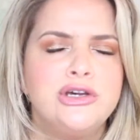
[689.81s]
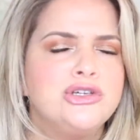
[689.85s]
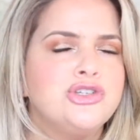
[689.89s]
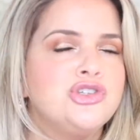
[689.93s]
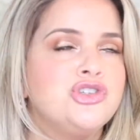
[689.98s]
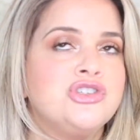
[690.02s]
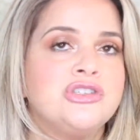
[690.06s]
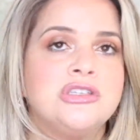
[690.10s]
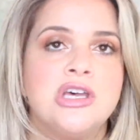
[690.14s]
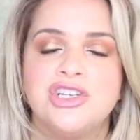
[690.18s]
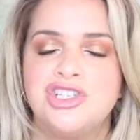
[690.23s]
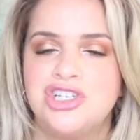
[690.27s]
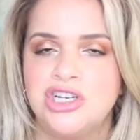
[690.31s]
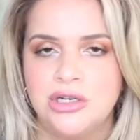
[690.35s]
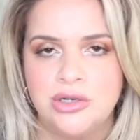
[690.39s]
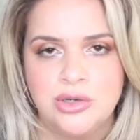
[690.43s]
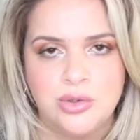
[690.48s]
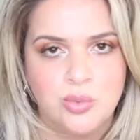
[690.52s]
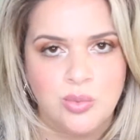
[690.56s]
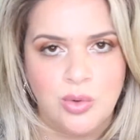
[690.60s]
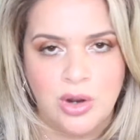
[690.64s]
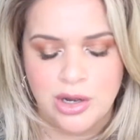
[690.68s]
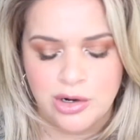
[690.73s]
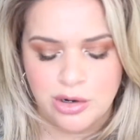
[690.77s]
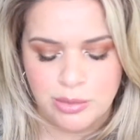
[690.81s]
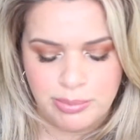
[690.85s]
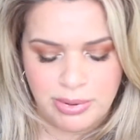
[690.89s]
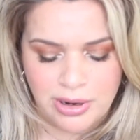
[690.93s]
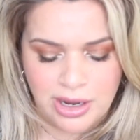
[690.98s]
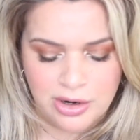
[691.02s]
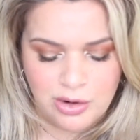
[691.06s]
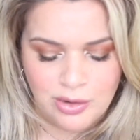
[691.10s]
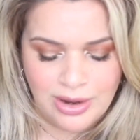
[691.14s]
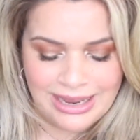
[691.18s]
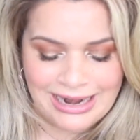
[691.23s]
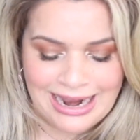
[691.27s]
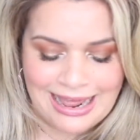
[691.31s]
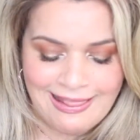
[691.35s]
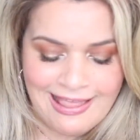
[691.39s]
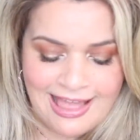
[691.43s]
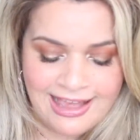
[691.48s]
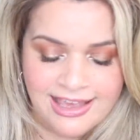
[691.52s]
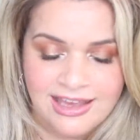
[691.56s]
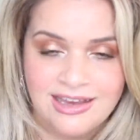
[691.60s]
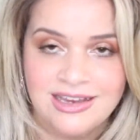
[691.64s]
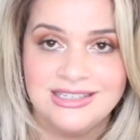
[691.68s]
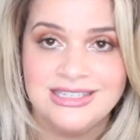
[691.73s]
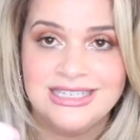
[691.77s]
Such a good water bottle and I
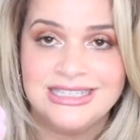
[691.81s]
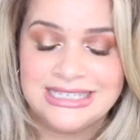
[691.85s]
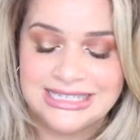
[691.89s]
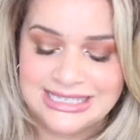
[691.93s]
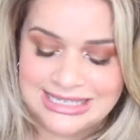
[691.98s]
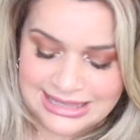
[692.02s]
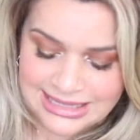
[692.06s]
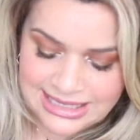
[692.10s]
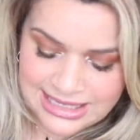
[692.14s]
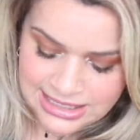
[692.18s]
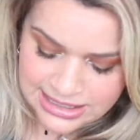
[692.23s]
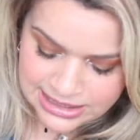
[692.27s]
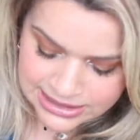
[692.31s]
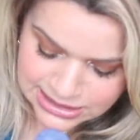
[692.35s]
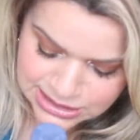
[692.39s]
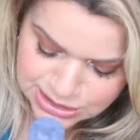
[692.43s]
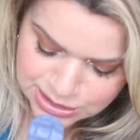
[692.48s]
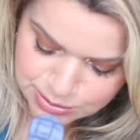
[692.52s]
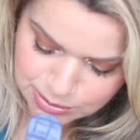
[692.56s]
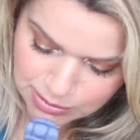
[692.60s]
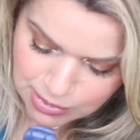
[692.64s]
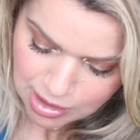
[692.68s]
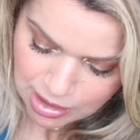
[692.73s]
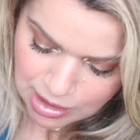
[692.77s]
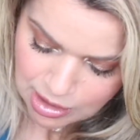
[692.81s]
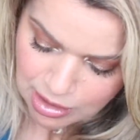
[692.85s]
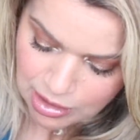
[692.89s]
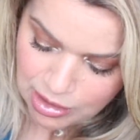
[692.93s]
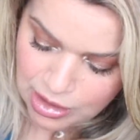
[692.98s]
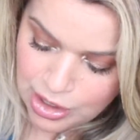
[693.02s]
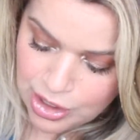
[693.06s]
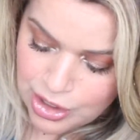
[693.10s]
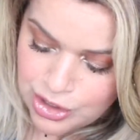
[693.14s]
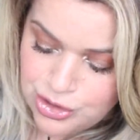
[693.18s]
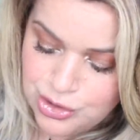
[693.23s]
like it because it's sleek, it's small.